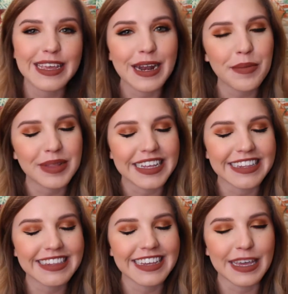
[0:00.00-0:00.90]
then
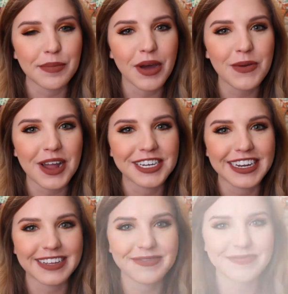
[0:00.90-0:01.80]
please keep on watching.